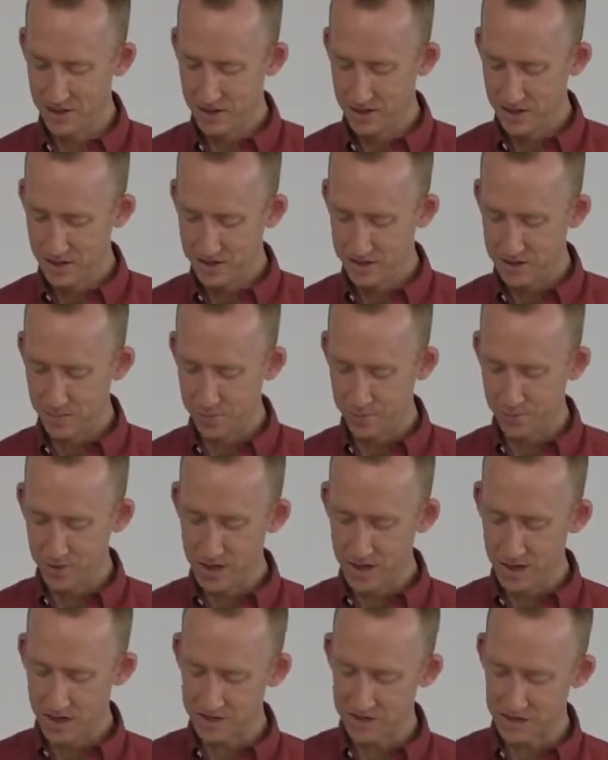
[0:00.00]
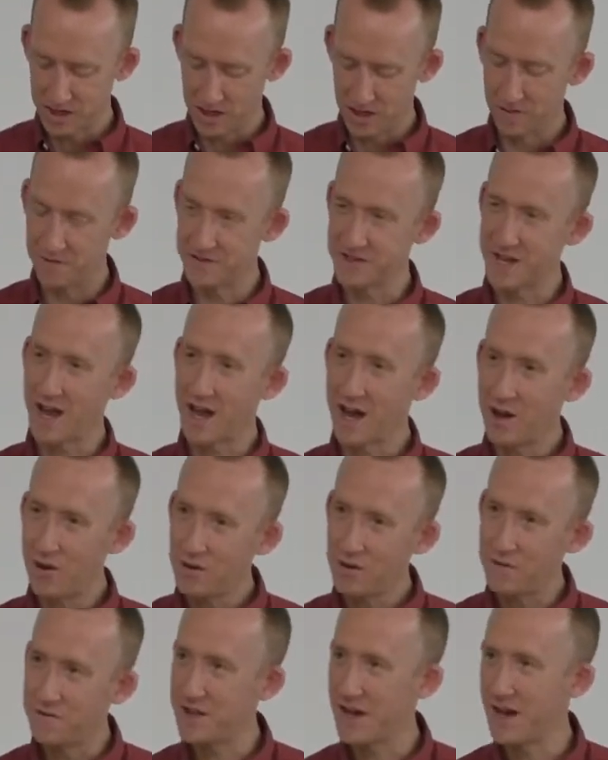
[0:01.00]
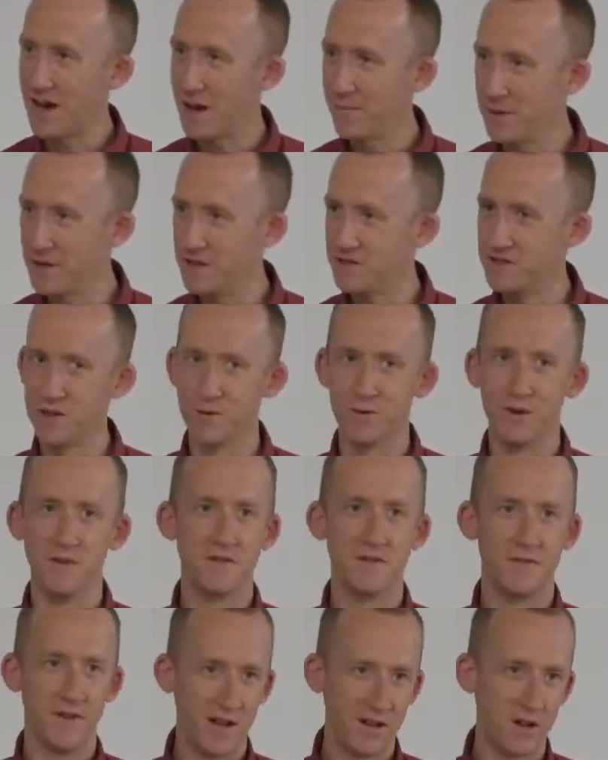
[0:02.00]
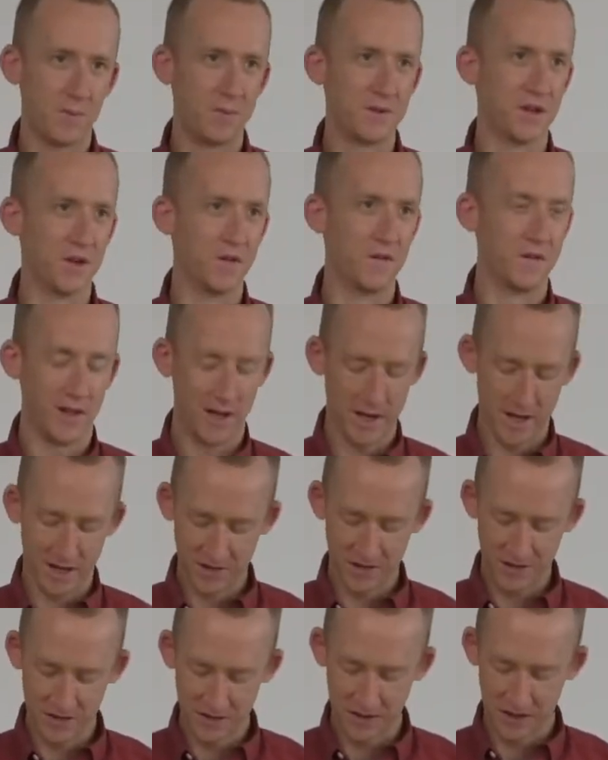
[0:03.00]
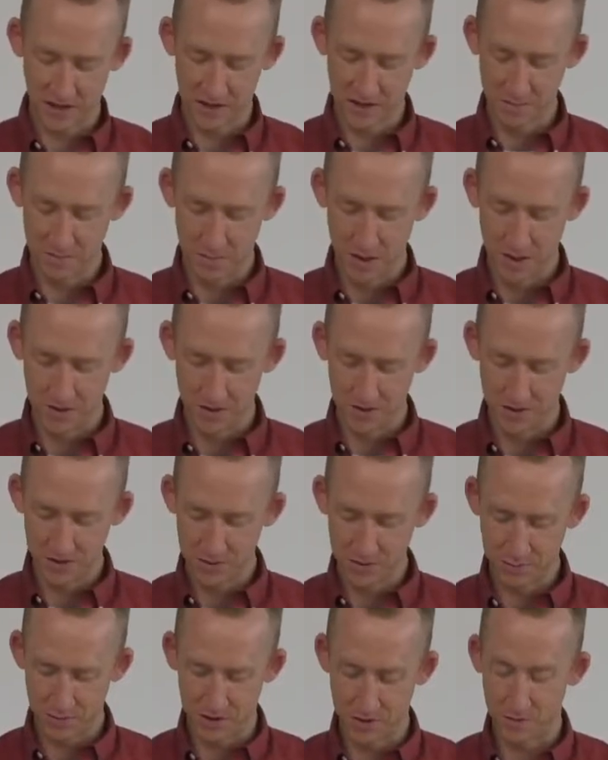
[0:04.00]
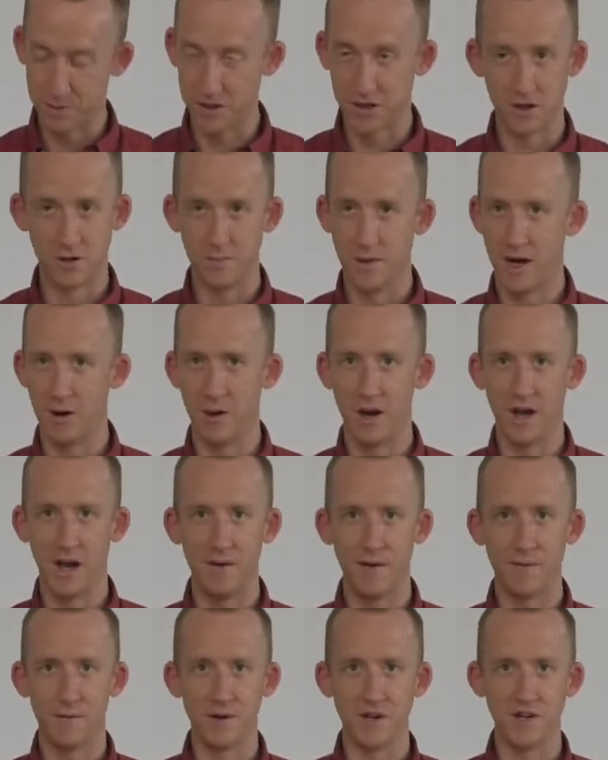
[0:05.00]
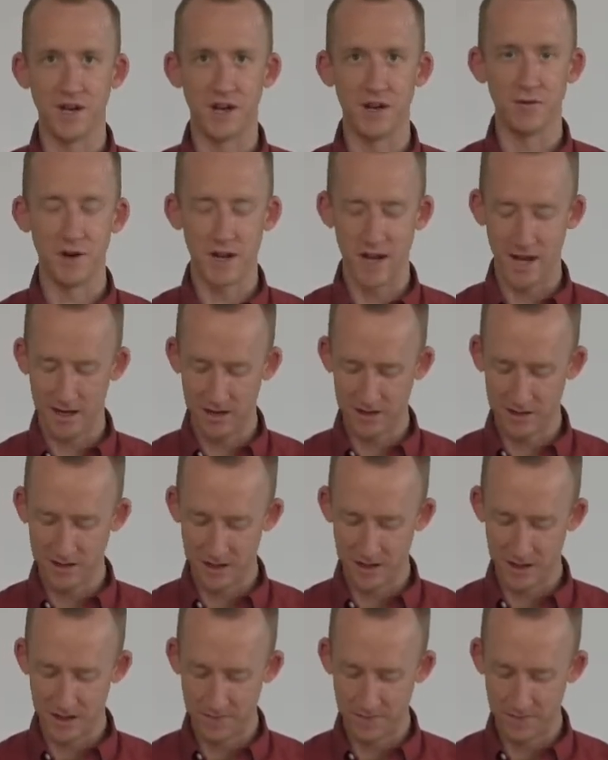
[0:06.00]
to bring ourselves out of the habits that we've developed over the last 6 months, which have become our everyday reality.